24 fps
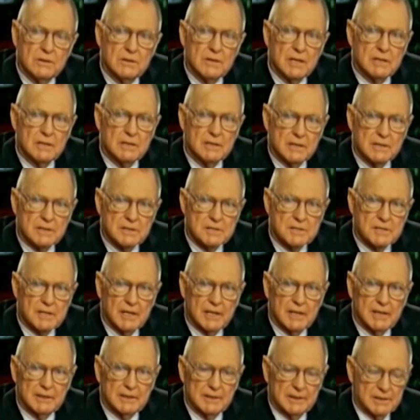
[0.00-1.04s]
you need to
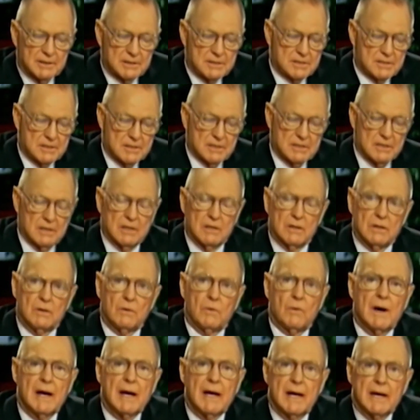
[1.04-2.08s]
understand this
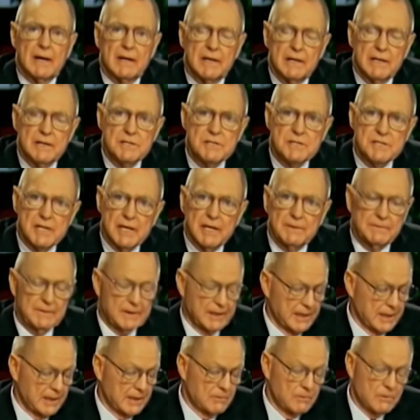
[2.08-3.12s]
why he said
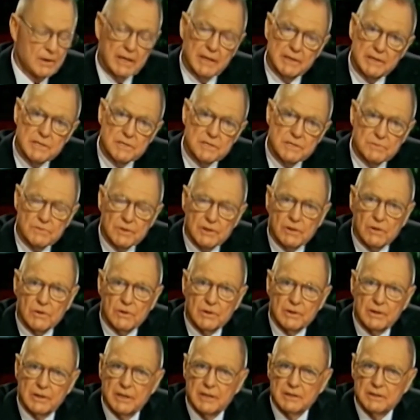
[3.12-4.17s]
that and why this is
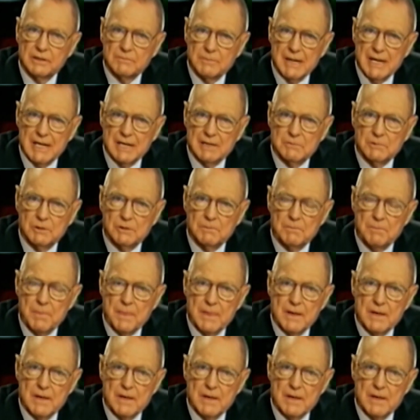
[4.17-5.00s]
recorded in the Bible.